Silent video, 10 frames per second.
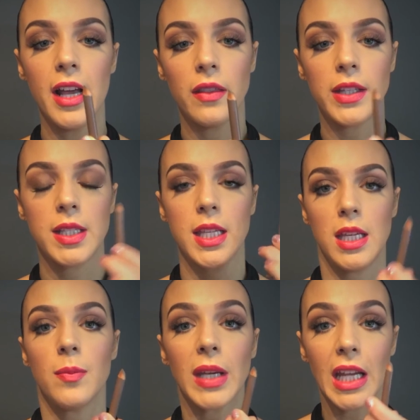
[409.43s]
the
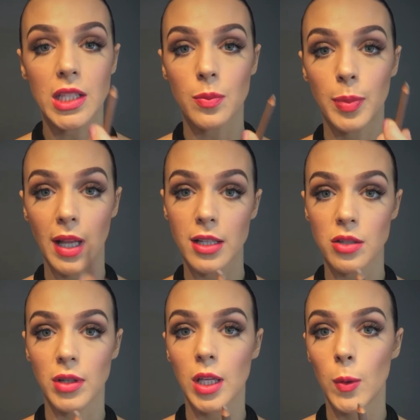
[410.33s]
tip gets blunt
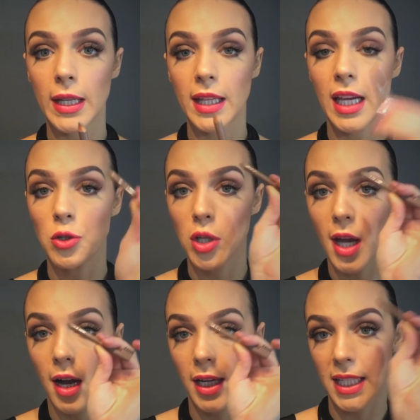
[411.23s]
really quickly and you
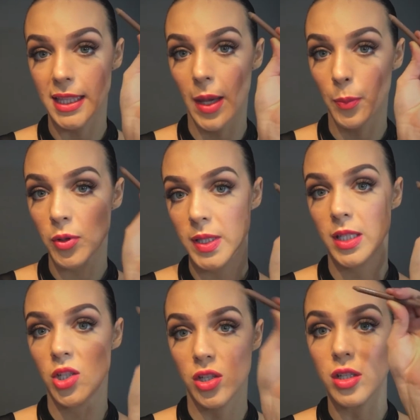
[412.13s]
can't get that
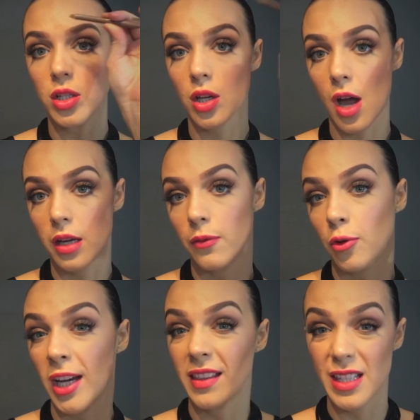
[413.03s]
precision to kind of
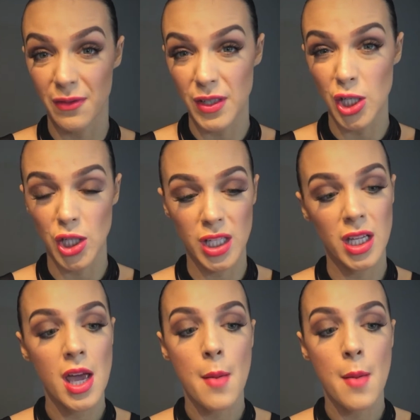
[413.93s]
create the definition,